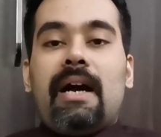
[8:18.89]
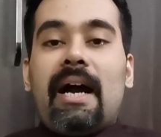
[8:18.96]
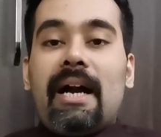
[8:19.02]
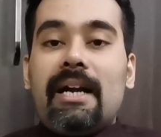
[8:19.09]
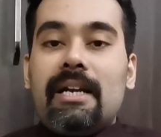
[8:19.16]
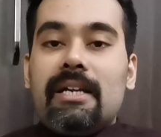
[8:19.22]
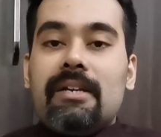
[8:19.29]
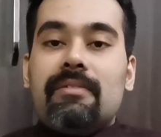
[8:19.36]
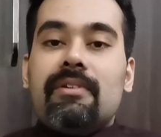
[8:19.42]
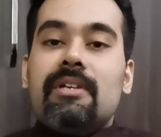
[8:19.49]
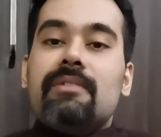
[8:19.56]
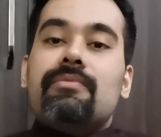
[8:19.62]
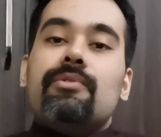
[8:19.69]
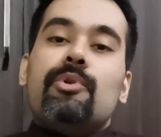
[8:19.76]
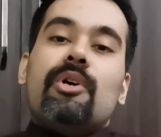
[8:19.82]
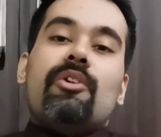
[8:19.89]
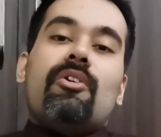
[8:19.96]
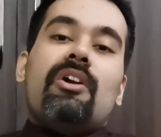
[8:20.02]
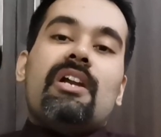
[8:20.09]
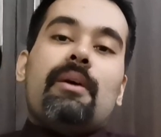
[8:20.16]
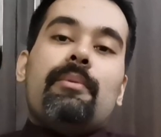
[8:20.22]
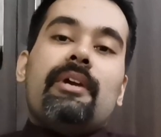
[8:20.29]
And even if you are
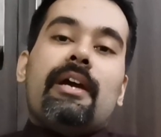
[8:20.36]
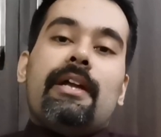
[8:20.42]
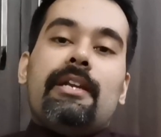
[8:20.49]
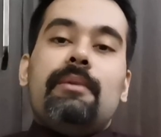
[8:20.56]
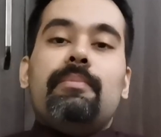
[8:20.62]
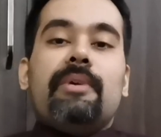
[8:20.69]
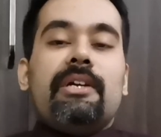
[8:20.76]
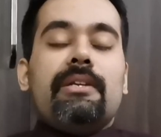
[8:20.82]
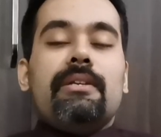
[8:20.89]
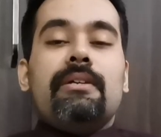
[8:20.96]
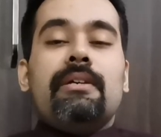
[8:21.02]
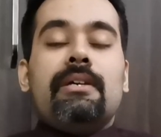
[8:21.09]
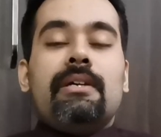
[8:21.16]
not having any pain,